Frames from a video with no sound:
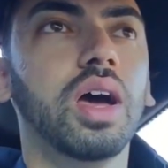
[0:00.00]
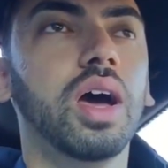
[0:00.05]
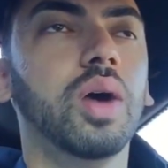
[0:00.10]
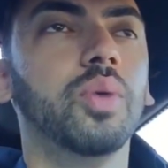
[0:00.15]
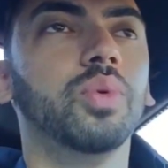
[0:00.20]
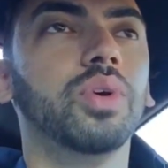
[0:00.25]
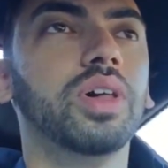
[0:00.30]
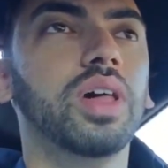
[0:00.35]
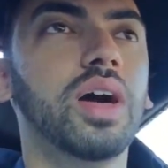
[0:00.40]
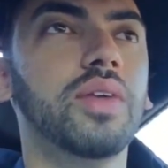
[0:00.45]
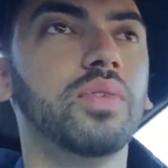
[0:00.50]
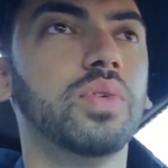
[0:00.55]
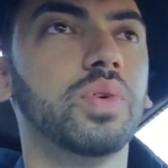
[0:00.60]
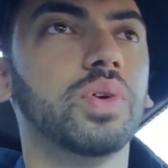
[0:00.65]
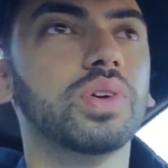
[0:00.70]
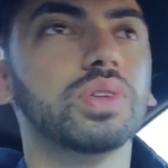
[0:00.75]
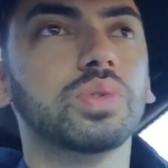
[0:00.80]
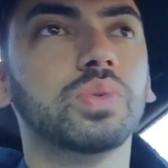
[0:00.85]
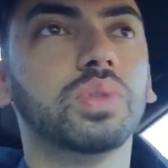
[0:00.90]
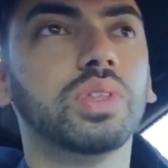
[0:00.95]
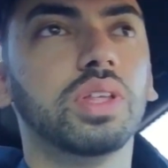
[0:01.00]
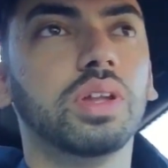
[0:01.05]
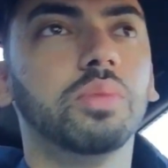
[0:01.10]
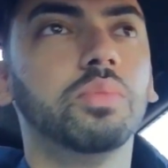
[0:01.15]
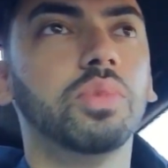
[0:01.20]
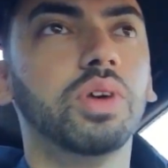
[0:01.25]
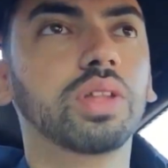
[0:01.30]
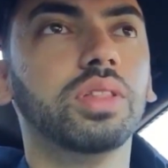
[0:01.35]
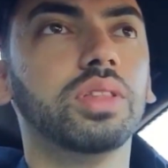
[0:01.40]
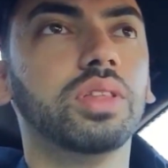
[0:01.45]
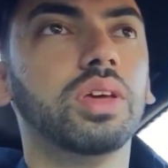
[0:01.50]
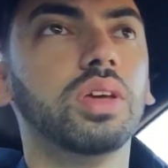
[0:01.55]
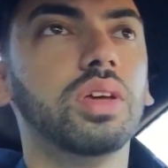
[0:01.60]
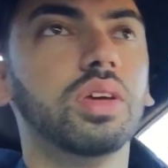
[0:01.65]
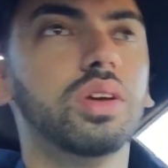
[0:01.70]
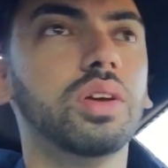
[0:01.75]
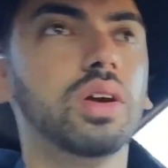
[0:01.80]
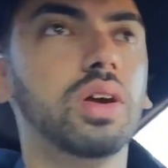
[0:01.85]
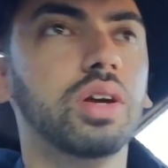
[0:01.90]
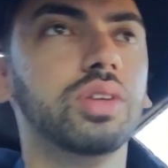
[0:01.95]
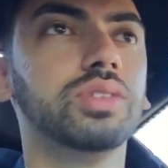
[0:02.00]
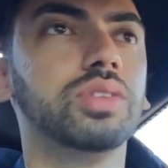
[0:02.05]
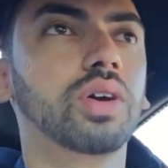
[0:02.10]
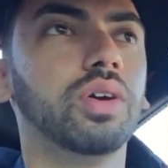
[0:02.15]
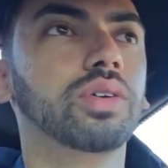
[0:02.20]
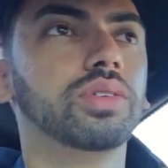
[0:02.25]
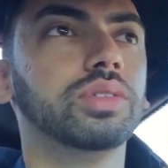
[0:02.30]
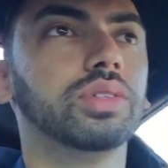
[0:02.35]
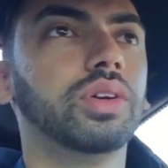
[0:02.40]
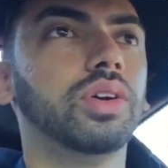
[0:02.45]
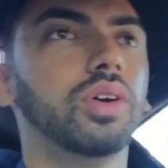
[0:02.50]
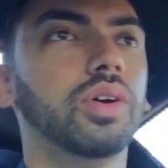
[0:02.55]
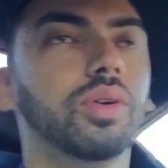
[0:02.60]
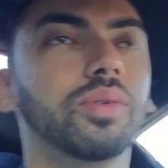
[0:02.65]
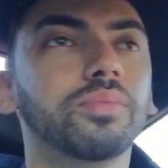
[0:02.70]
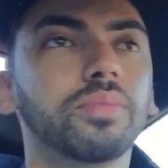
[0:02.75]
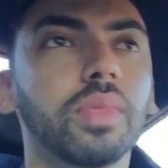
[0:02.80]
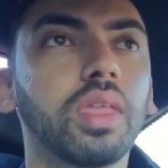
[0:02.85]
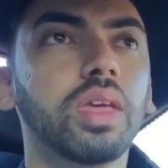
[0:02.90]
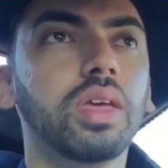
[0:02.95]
I will have a course within a month or so. So,